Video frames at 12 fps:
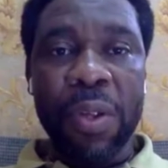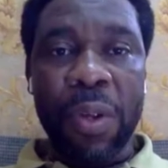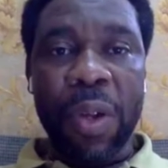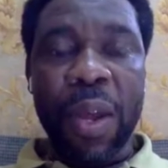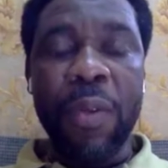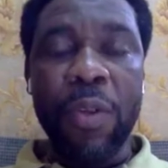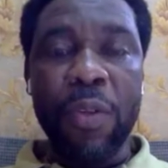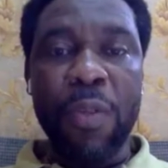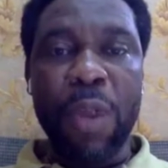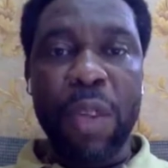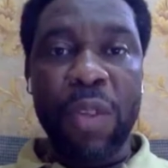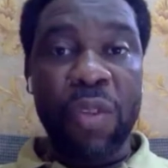you can't
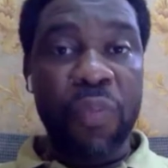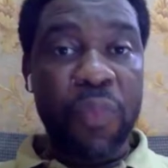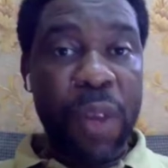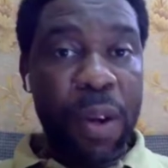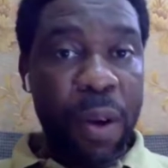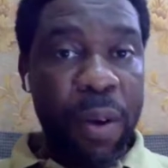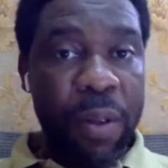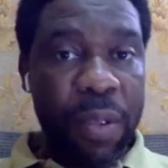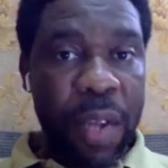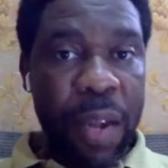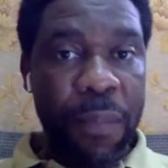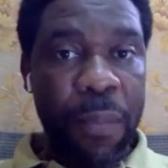do ministry for a
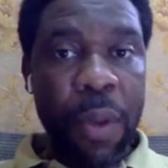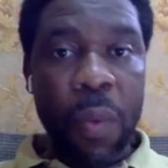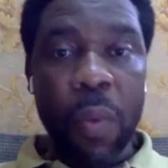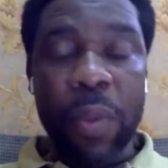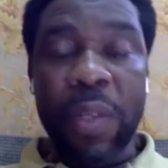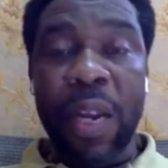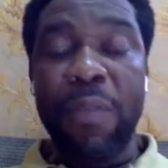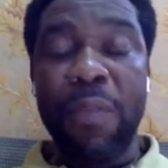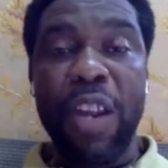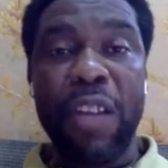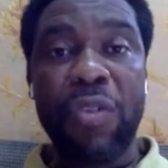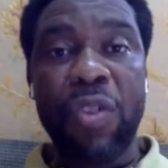long time without
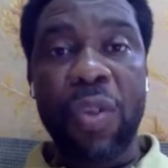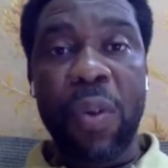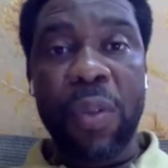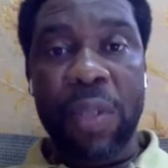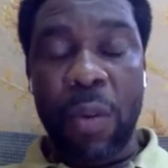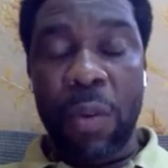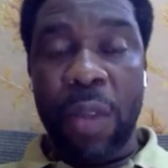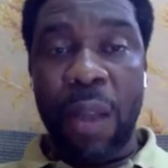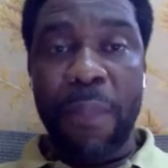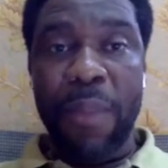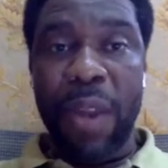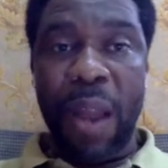being insulted,
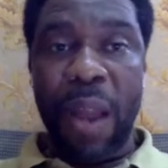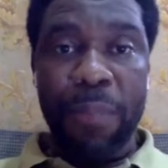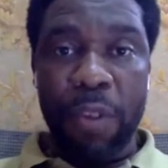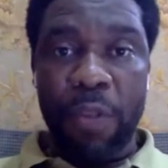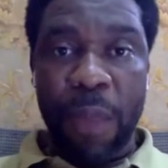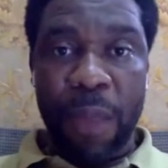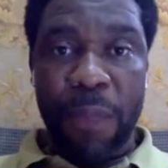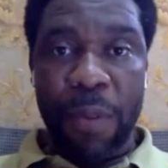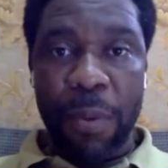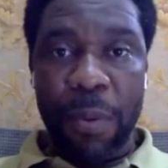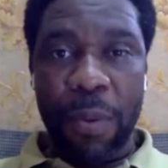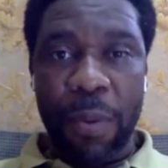without being abused by
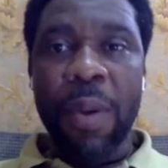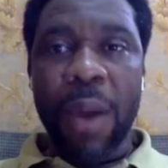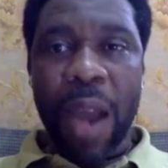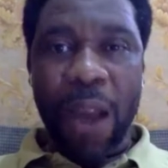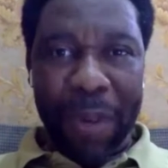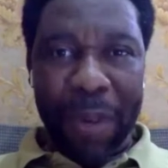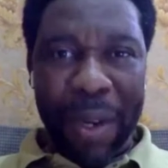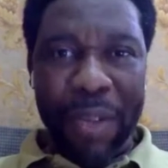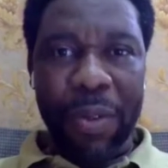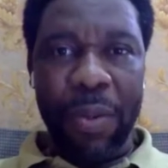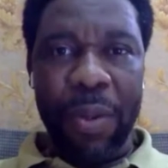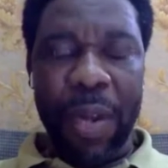people. I've
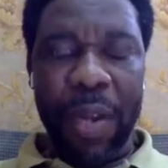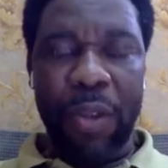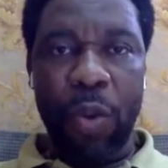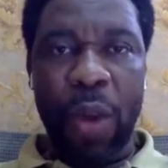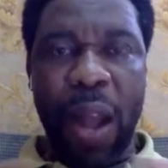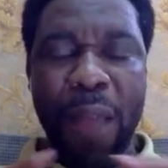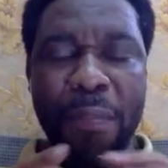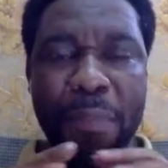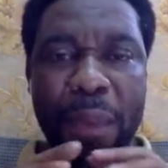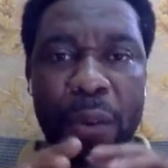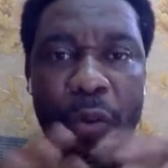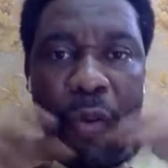understood that. So I
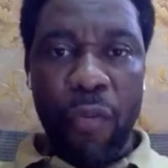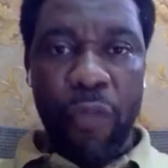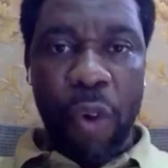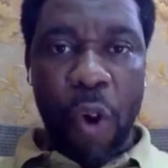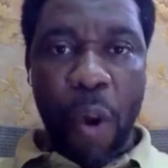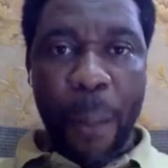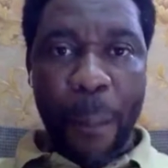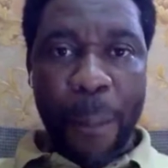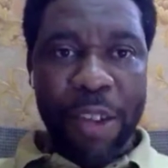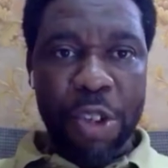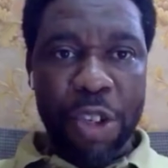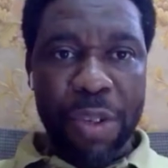make room for
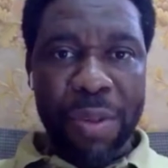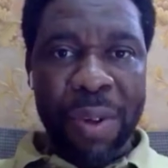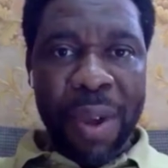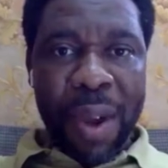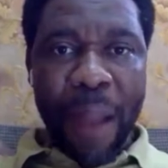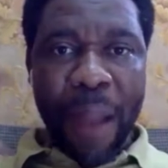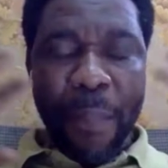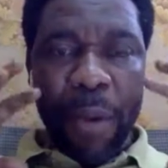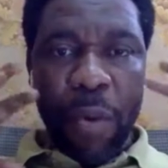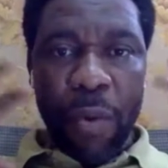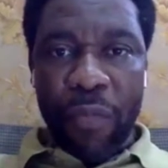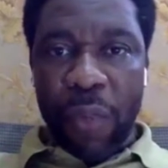compassion. I
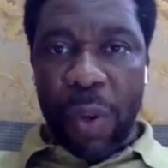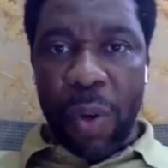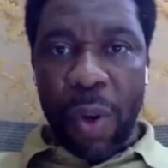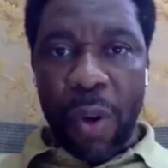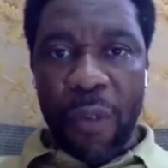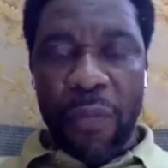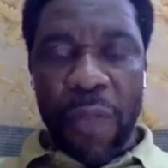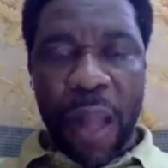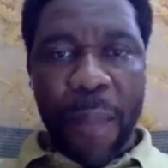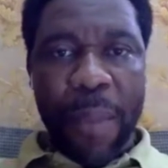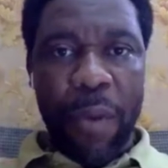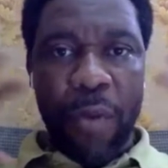make room for love.
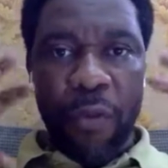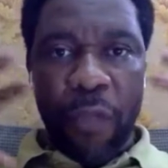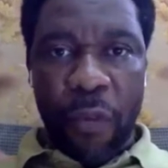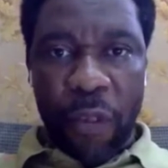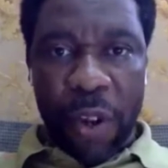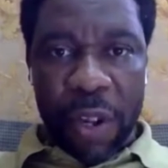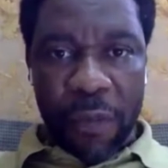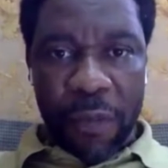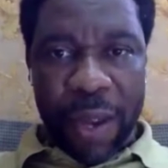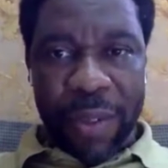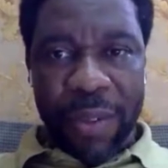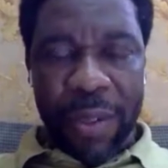I make room for
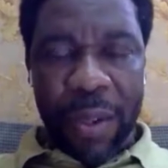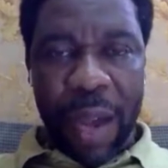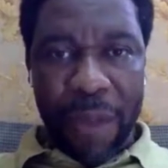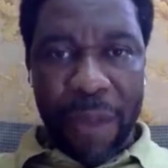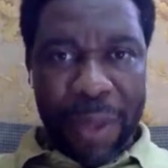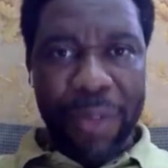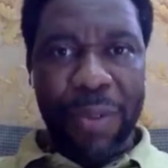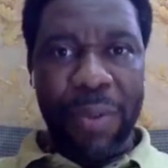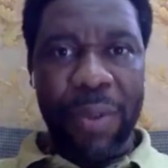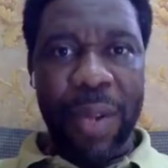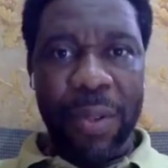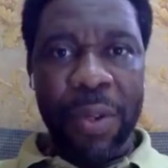forgiveness. I've
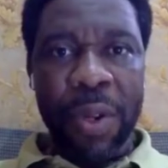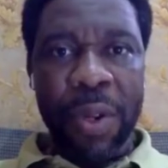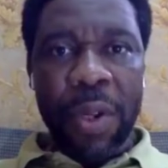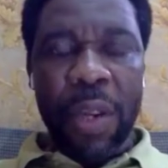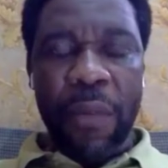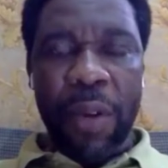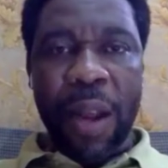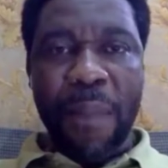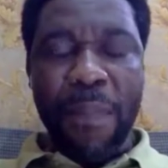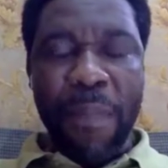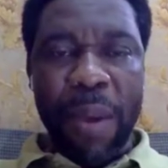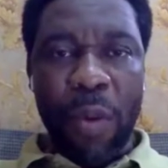understood that. If you
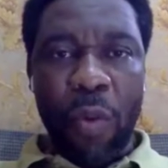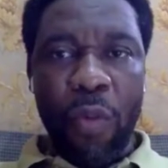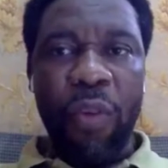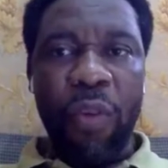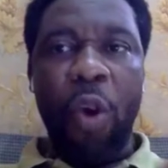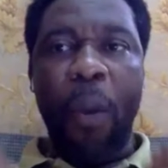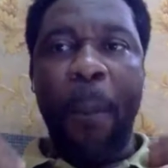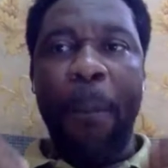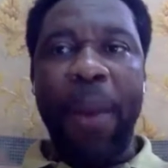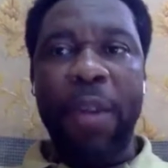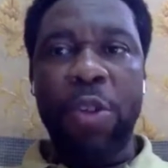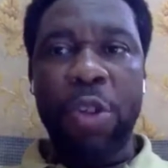can't make room for
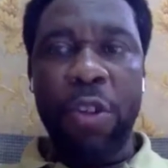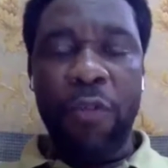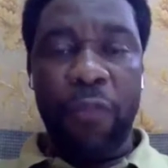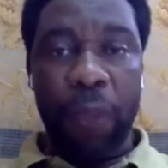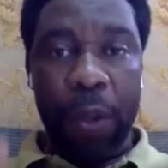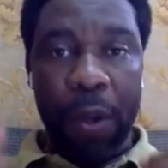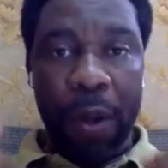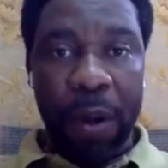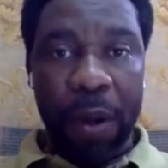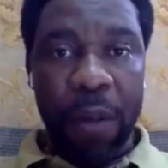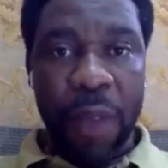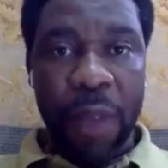compassion, for
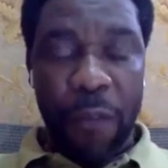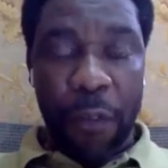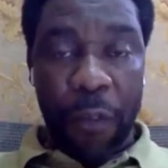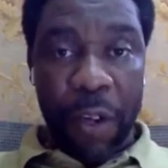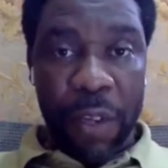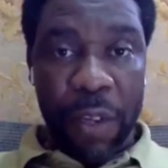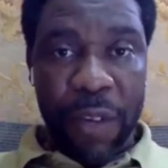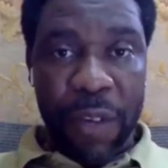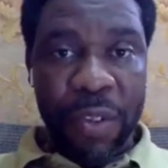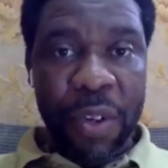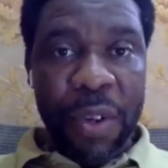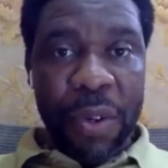love, and for
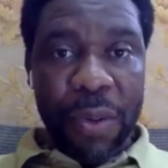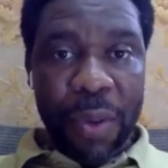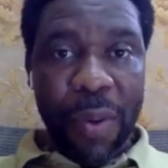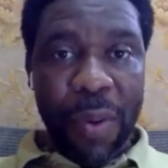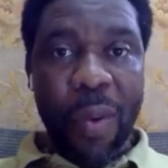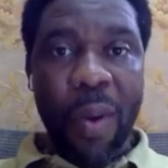forgiveness, you're not